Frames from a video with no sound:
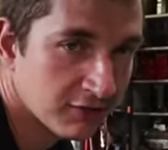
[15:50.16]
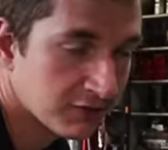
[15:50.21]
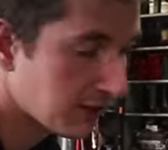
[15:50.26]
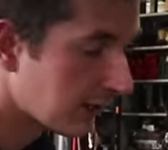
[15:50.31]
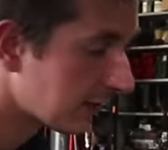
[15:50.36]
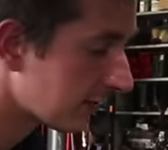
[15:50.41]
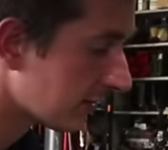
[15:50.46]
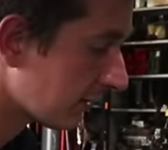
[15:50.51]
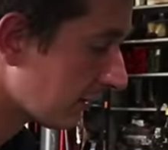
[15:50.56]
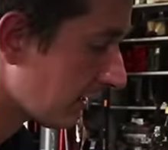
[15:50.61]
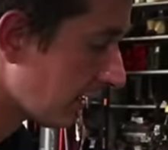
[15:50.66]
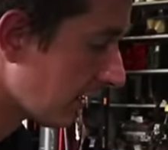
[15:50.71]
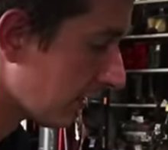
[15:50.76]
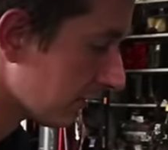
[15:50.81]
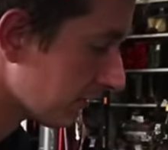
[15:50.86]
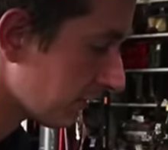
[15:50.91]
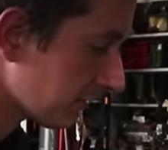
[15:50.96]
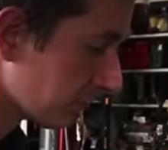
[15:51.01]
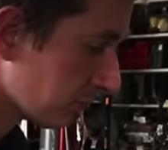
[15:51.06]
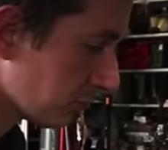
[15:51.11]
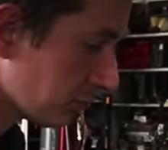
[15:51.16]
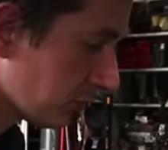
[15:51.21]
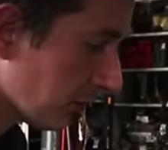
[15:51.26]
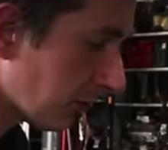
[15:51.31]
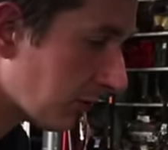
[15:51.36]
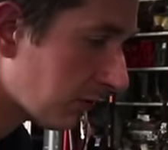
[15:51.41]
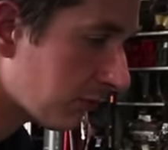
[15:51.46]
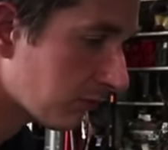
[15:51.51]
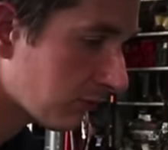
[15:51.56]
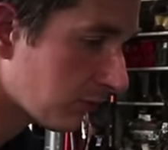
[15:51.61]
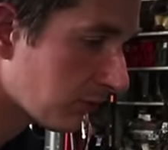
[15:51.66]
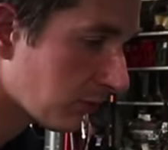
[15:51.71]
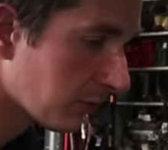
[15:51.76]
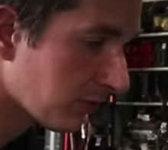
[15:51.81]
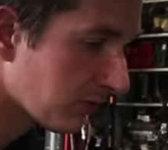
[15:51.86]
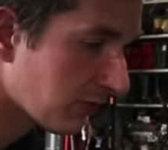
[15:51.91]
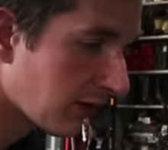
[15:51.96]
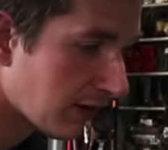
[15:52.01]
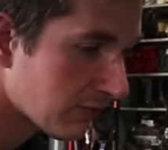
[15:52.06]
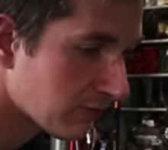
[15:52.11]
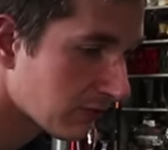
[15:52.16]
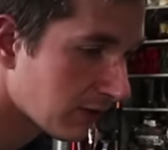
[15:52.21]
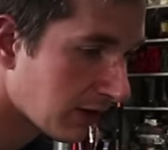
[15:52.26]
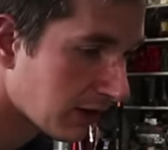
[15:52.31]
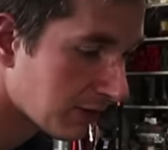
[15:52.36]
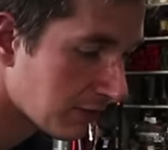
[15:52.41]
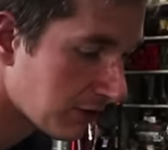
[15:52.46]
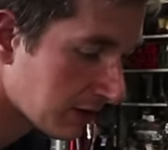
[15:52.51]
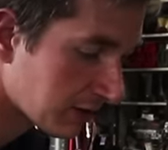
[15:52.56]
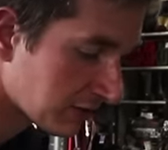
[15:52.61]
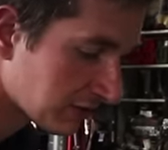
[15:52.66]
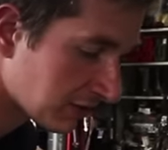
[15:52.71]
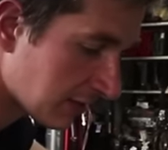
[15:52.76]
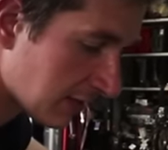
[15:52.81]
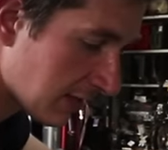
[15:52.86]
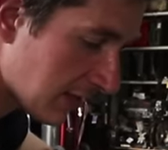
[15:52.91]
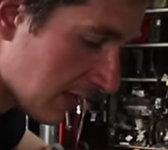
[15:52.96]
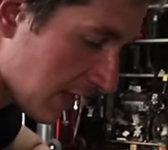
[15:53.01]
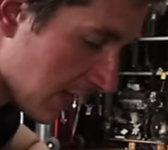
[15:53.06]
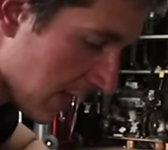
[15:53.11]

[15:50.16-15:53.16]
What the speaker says: on standard cars, so they'll be fine for our racing.